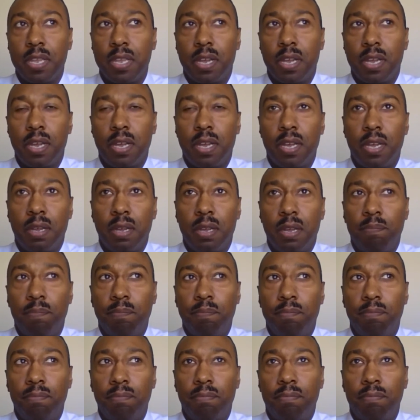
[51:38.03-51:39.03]

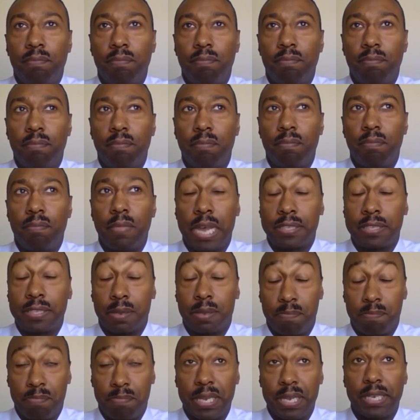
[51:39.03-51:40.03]
Um, that's a
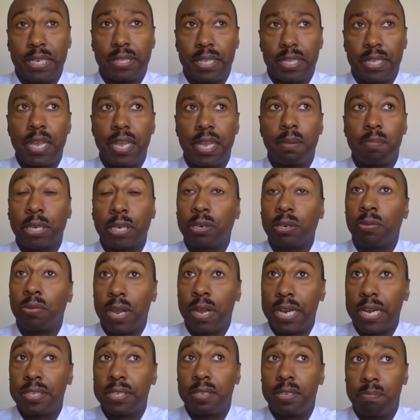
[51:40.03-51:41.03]
big thing, but
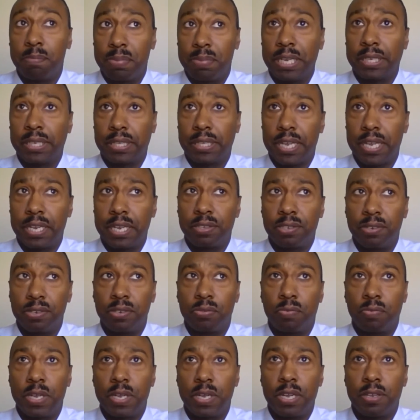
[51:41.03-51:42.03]
credit's a big thing too as
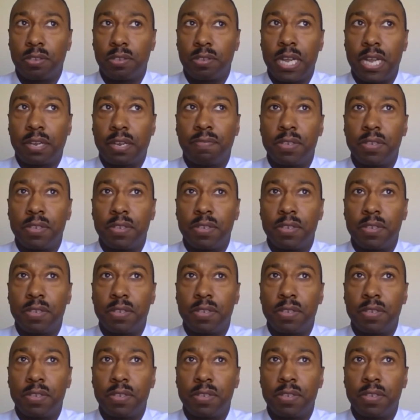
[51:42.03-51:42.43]
well. So like